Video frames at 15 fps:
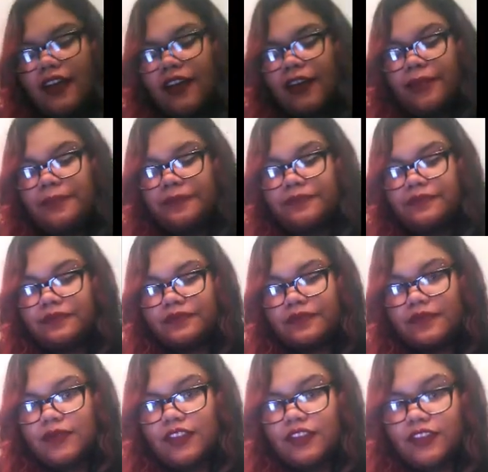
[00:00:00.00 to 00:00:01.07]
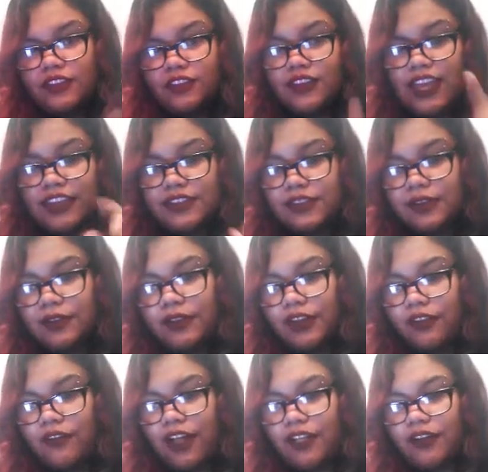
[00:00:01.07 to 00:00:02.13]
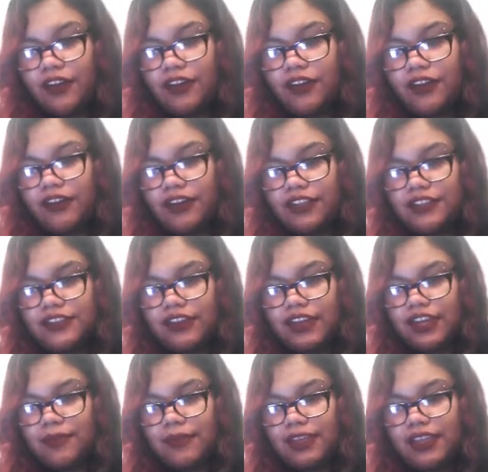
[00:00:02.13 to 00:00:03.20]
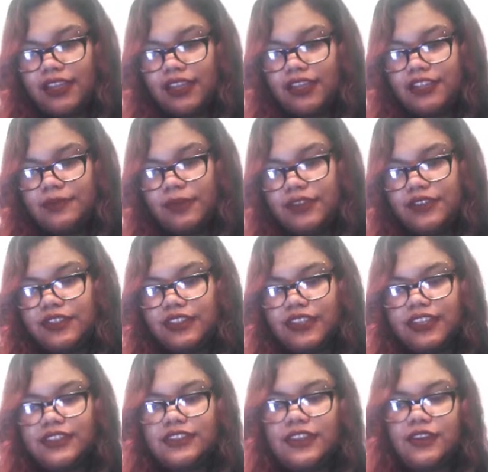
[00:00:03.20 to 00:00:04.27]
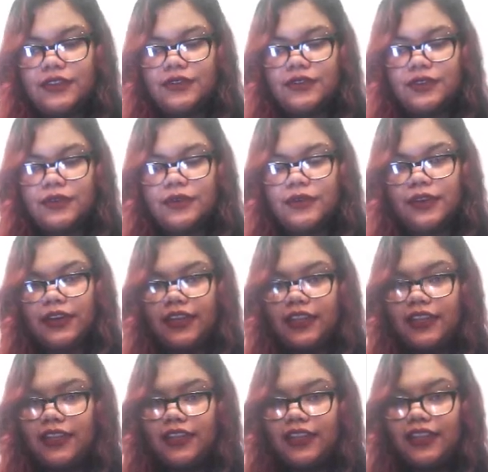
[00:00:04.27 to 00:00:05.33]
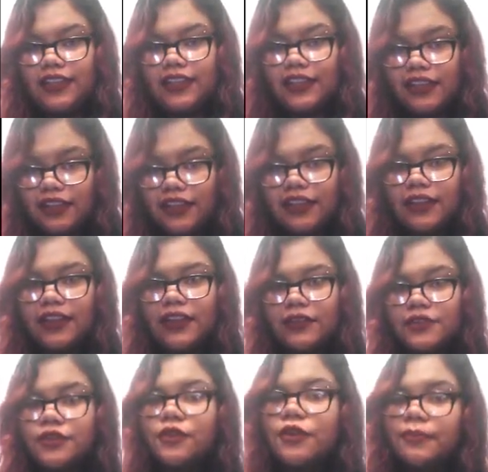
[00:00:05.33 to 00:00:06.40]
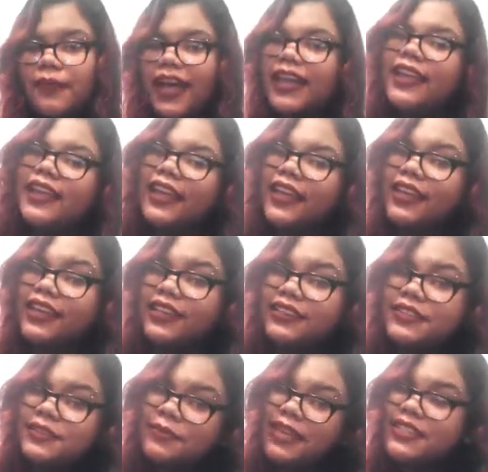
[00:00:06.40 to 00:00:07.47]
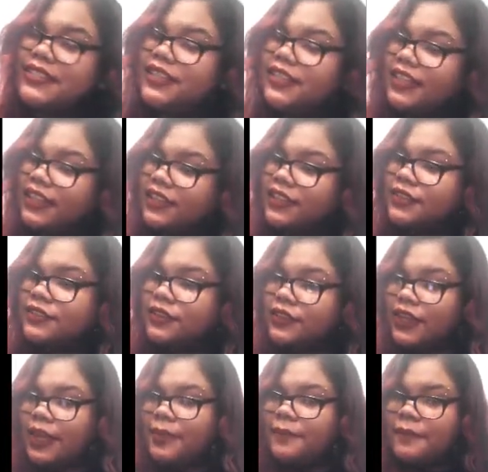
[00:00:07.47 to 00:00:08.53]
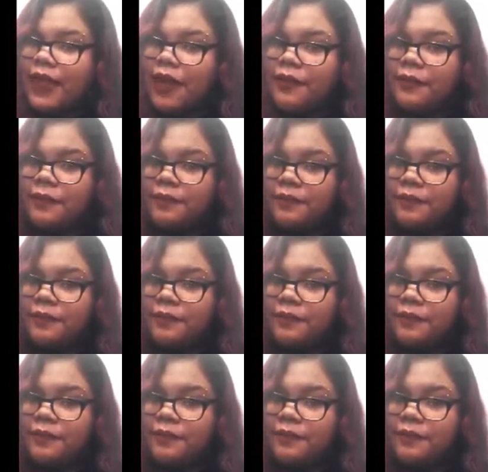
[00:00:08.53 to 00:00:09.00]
You guys should totally go follow her on Instagram. It is motionless_in_Maya, and she's amazing. So yeah, I